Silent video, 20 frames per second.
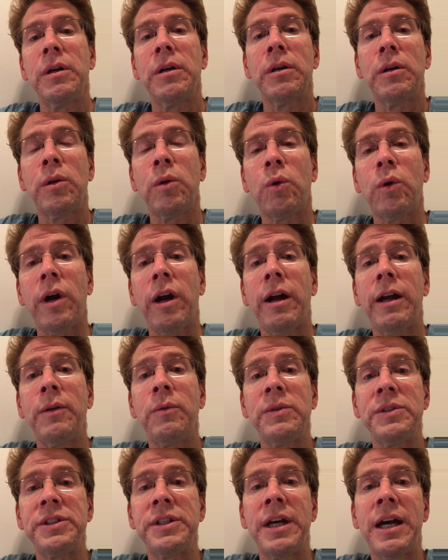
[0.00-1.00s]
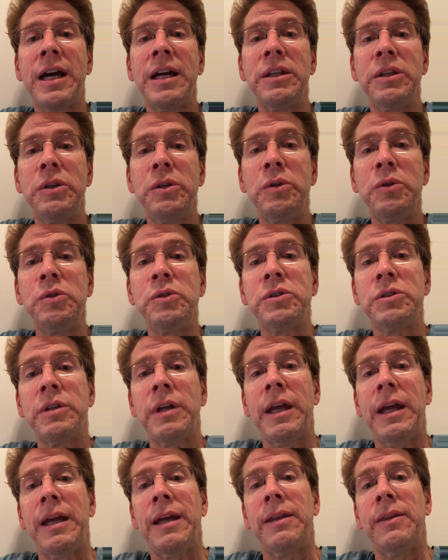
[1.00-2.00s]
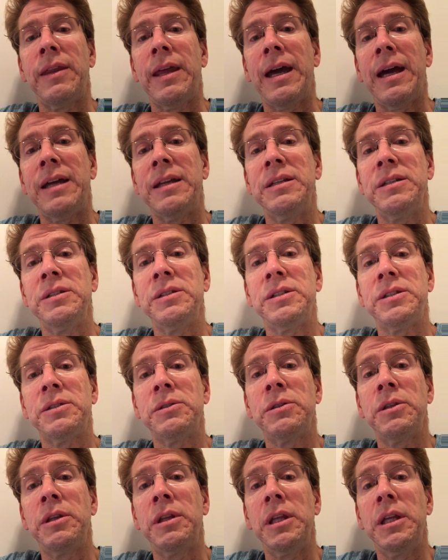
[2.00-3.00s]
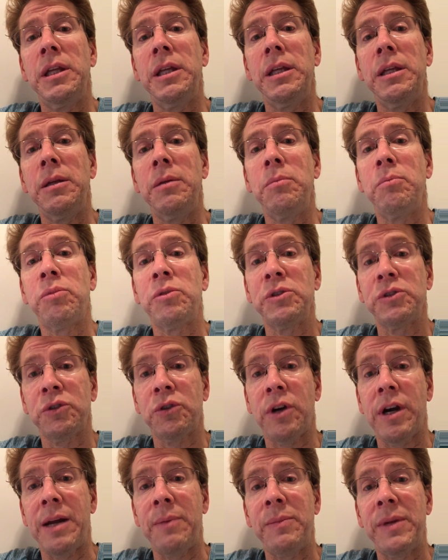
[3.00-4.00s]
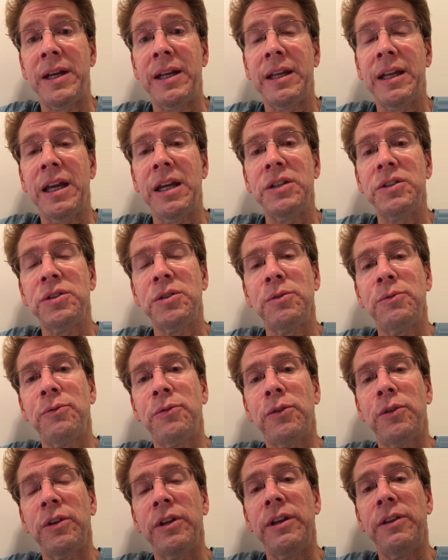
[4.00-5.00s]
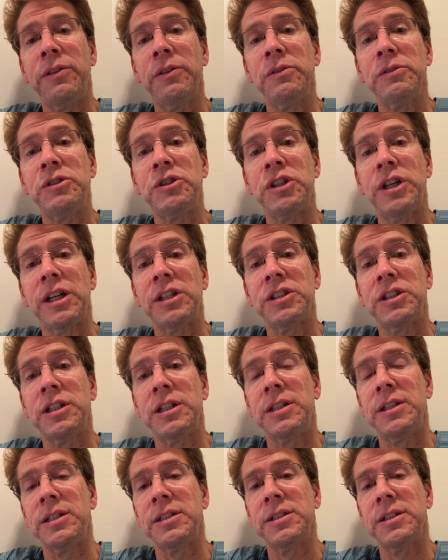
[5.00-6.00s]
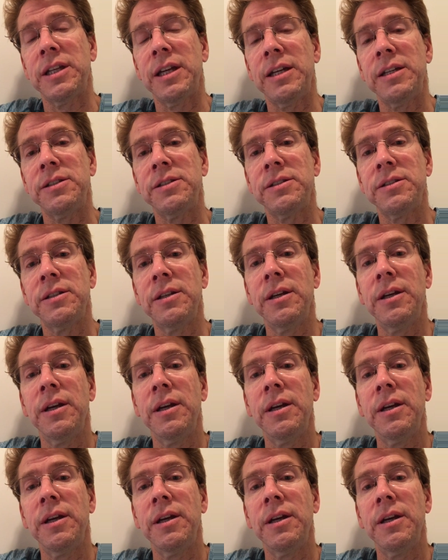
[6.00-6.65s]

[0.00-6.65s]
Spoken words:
chloride was not used, and that is the prescribed medication for lethal injection in this case,